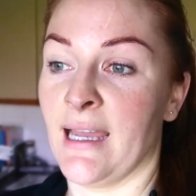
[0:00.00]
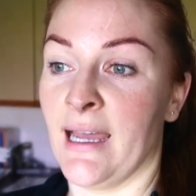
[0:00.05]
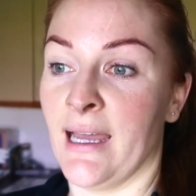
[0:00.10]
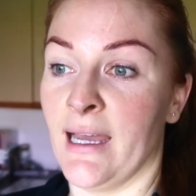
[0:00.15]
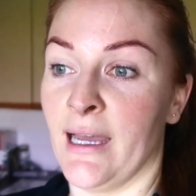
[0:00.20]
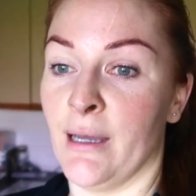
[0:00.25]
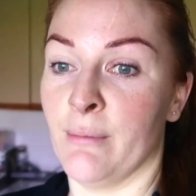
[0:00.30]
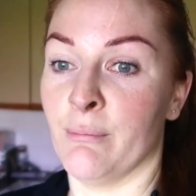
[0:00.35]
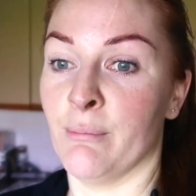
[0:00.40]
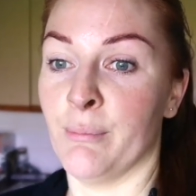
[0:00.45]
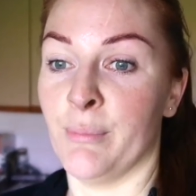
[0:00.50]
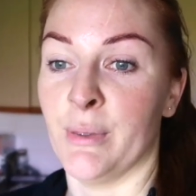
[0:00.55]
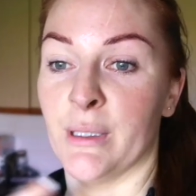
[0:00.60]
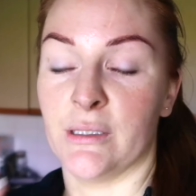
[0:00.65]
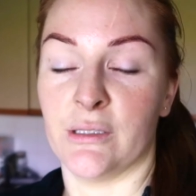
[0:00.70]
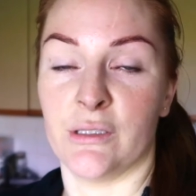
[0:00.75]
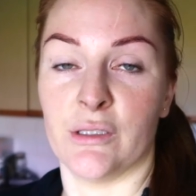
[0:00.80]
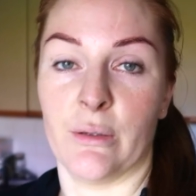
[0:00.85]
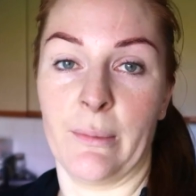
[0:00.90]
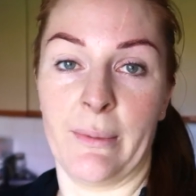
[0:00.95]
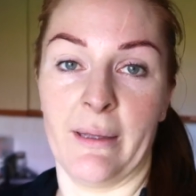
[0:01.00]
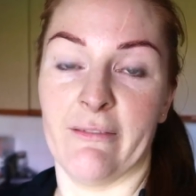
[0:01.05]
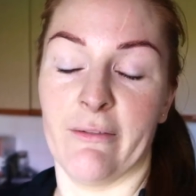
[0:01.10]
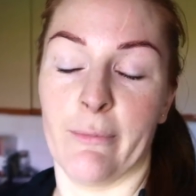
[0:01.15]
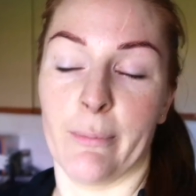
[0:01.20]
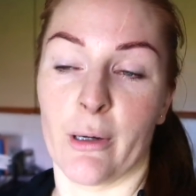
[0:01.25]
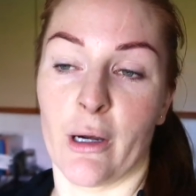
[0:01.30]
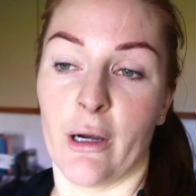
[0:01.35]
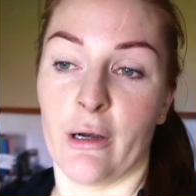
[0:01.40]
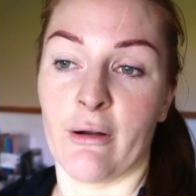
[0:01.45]
but do a bit of a
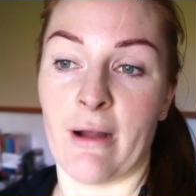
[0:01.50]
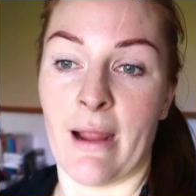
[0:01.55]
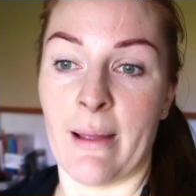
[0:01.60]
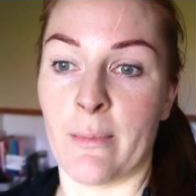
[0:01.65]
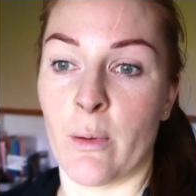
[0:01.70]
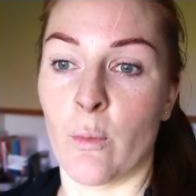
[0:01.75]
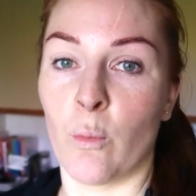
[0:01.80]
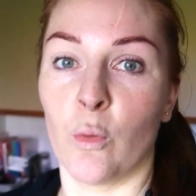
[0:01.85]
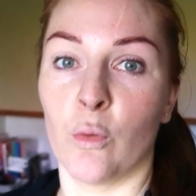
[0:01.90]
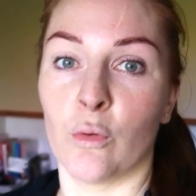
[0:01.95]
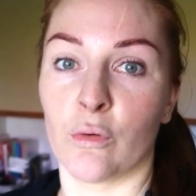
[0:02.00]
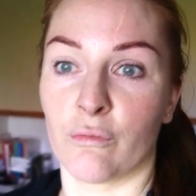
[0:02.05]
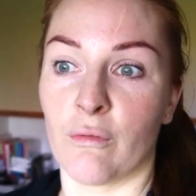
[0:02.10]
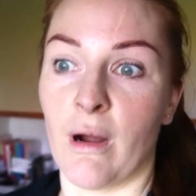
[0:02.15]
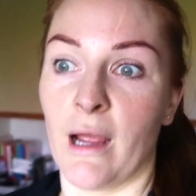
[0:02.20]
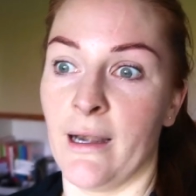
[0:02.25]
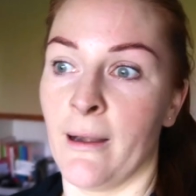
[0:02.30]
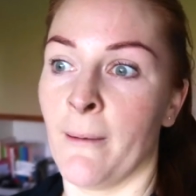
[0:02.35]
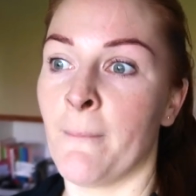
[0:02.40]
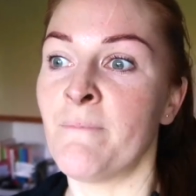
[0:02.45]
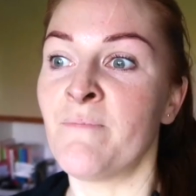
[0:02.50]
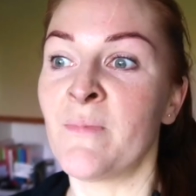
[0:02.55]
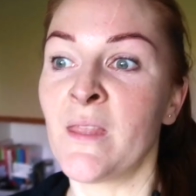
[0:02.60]
program and walk run.